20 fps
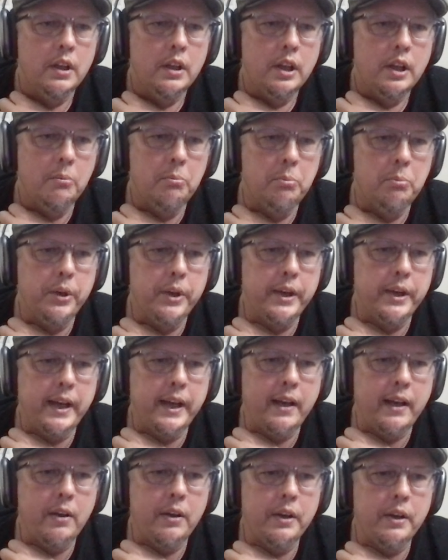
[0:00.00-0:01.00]
and put it
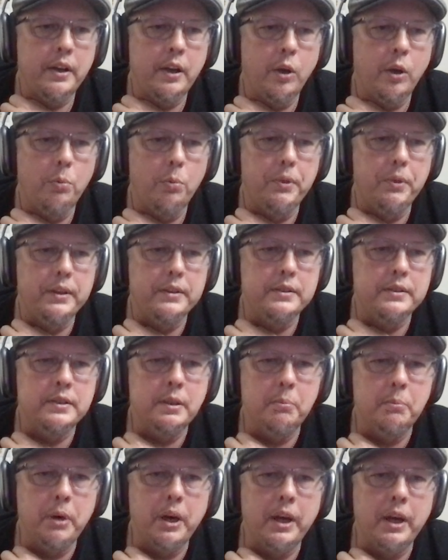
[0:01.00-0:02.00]
out and hope that
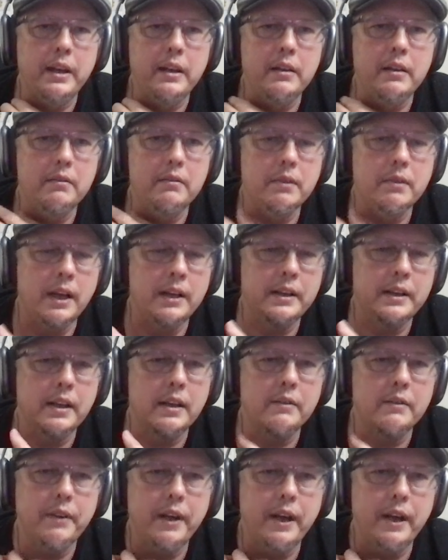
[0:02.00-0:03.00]
somebody
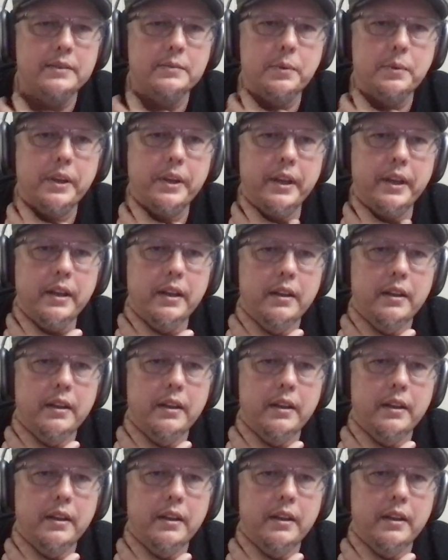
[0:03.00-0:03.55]
identifies with it